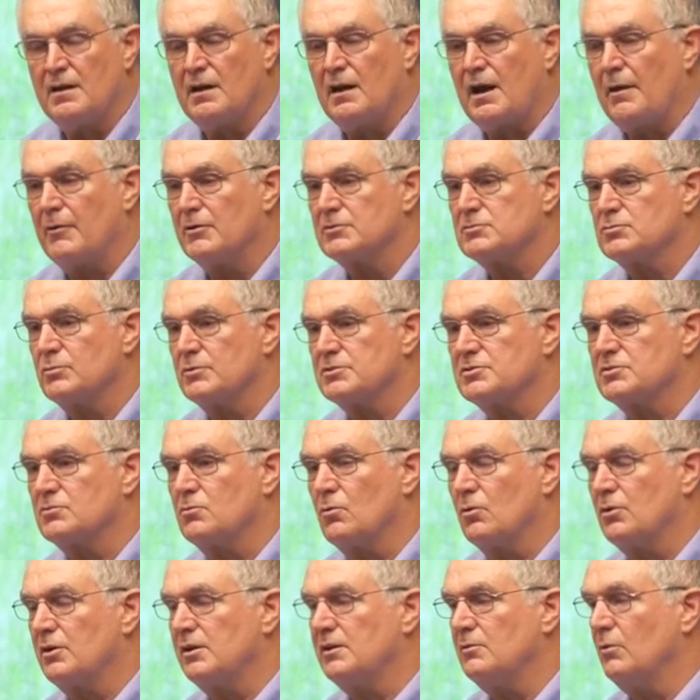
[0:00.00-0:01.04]
I was with
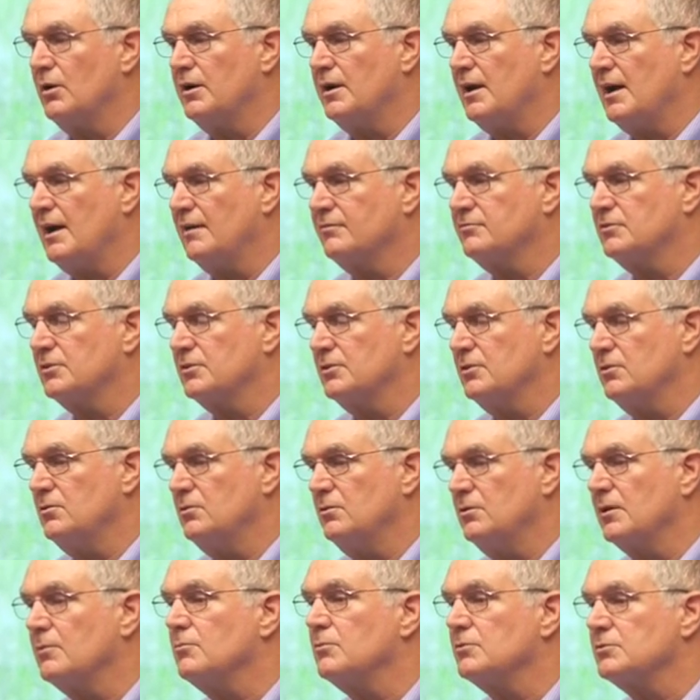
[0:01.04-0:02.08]
Squirty one
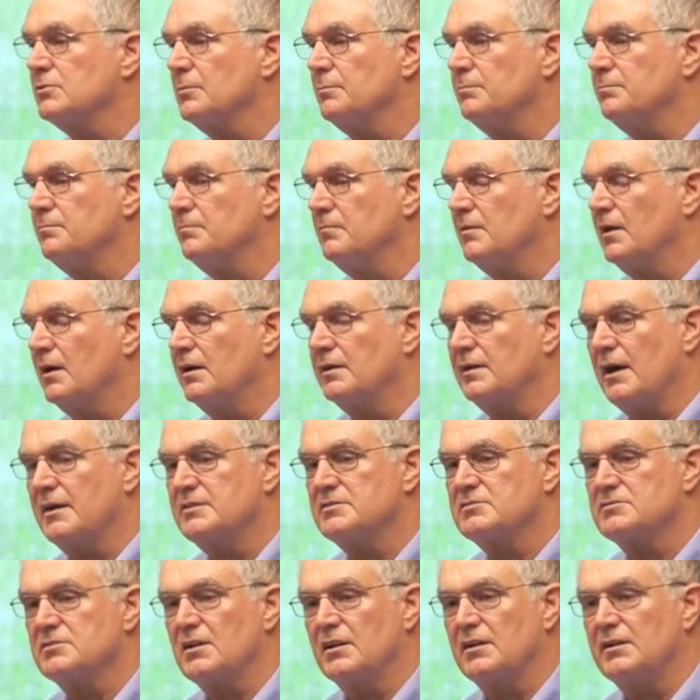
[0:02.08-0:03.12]
afternoon. It was a
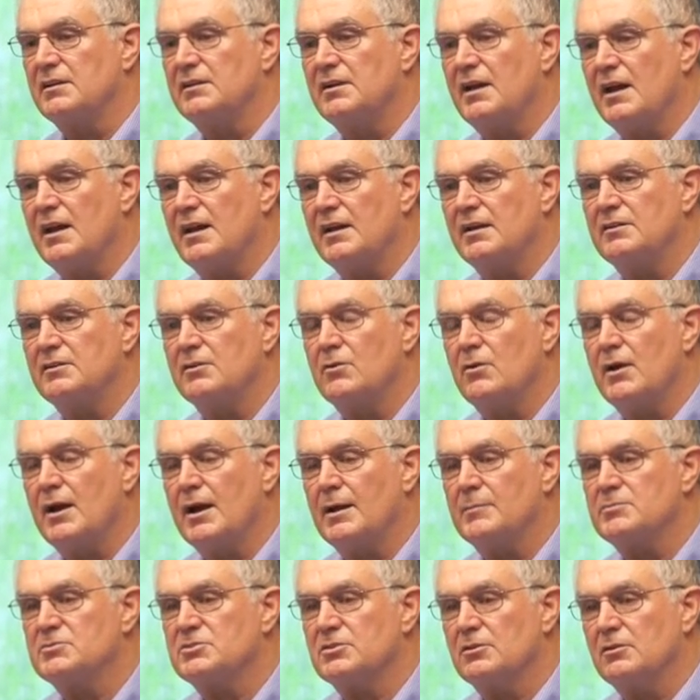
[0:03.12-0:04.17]
nice sunny day in New
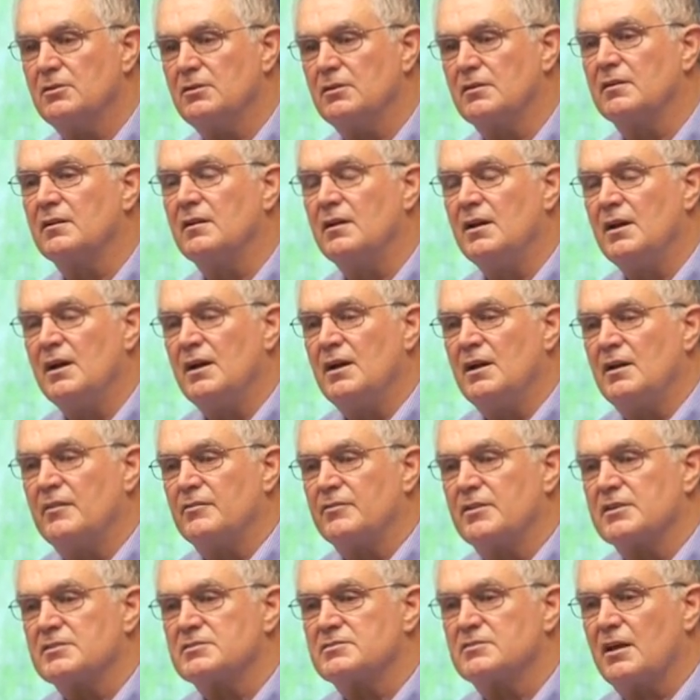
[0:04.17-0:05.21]
Hampshire, and
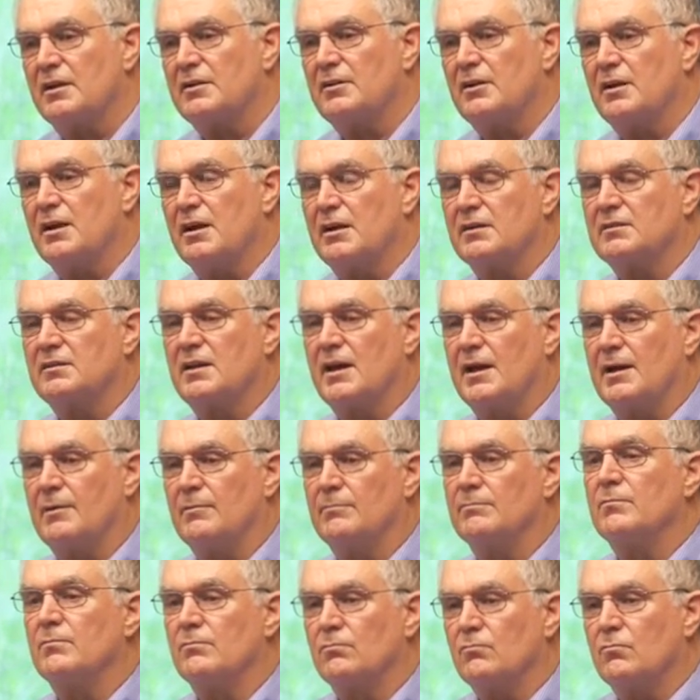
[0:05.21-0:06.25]
this thunderhead
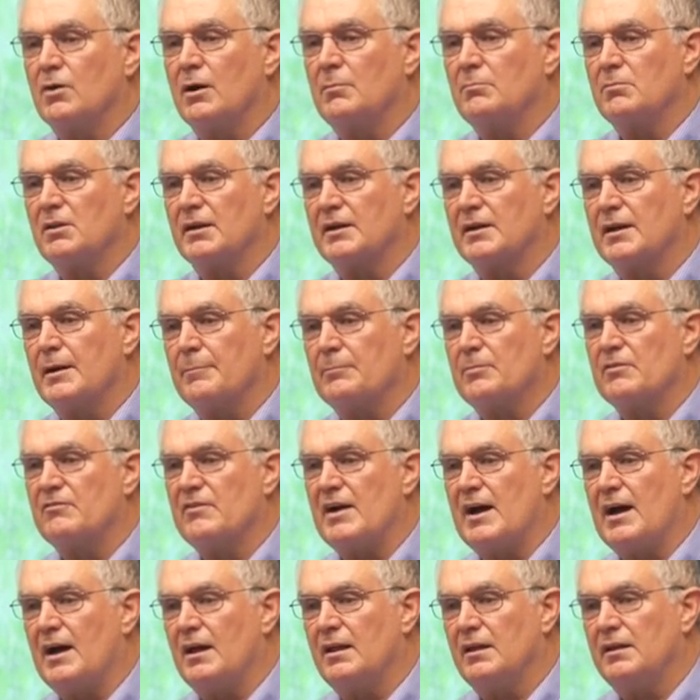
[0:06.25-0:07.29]
came rumbling up the
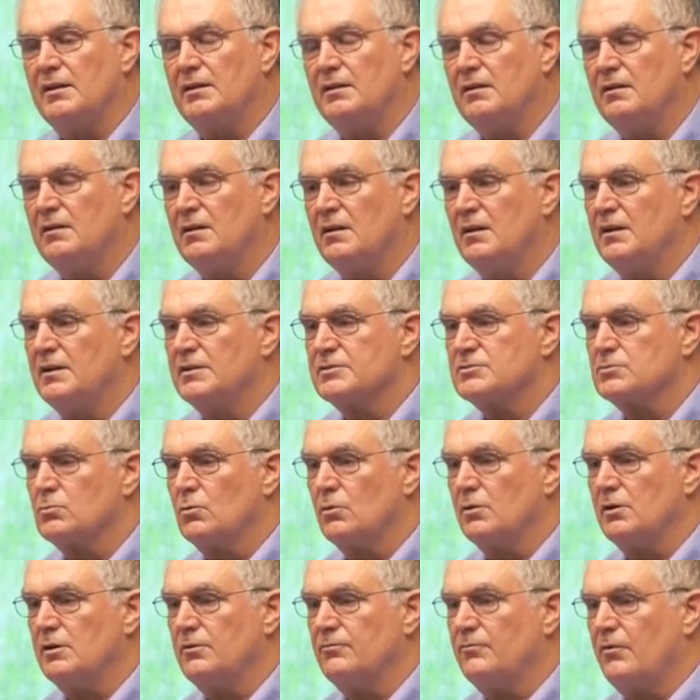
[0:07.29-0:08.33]
valley.
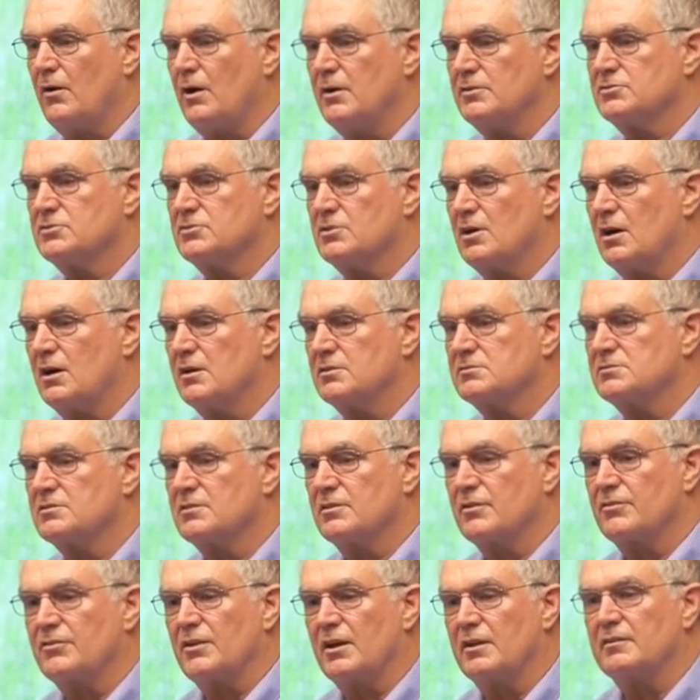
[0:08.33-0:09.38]
Squirty false charged
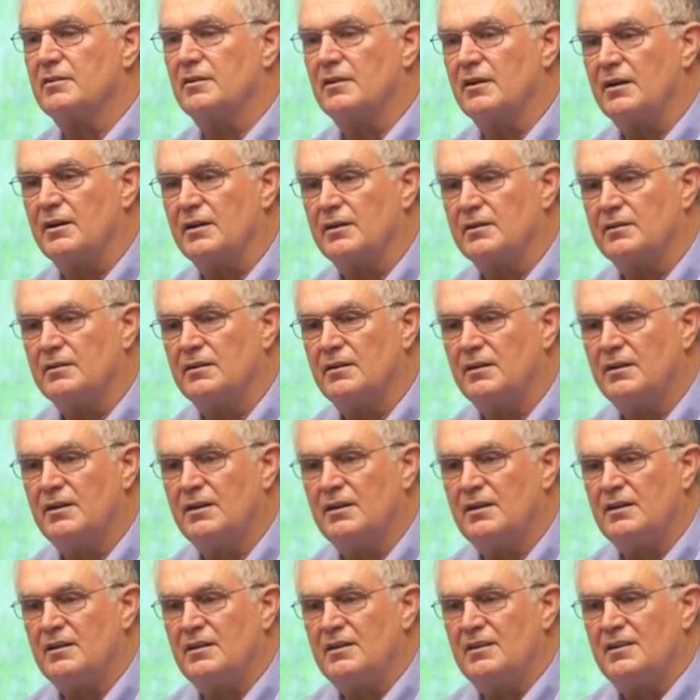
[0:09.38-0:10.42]
the thunderhead.
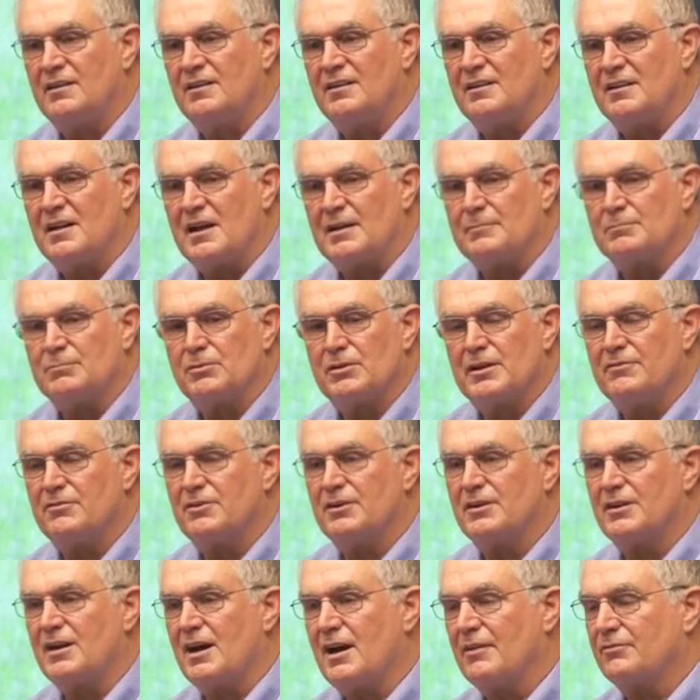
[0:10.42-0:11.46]
And believe it
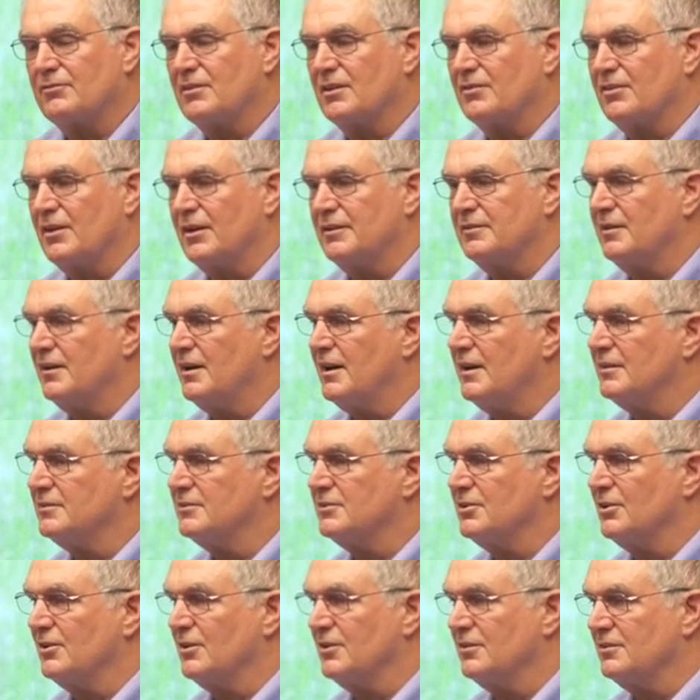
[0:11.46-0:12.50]
or not, the thunderhead
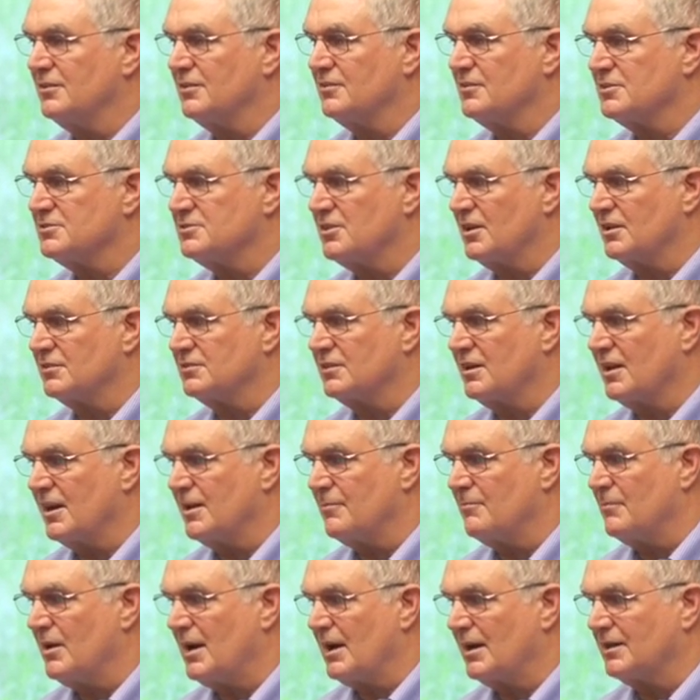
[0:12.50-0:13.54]
turned and the sun
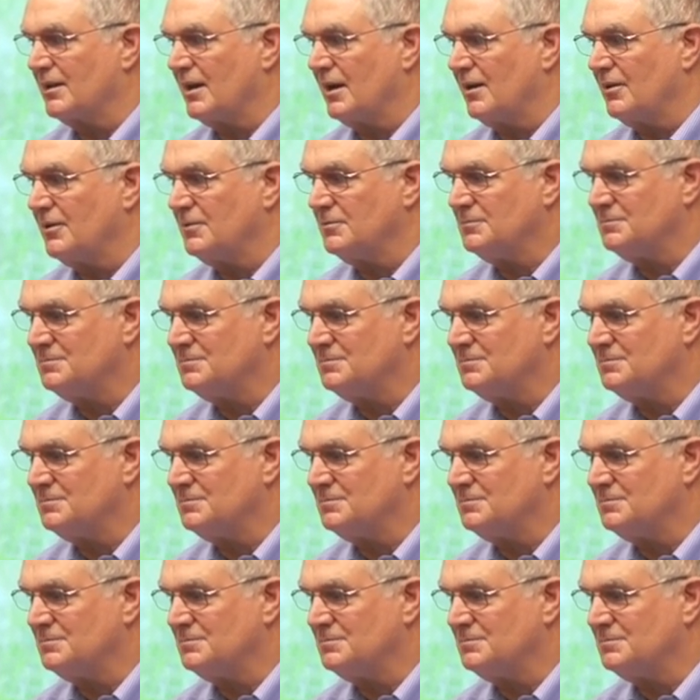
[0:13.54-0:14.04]
came back out.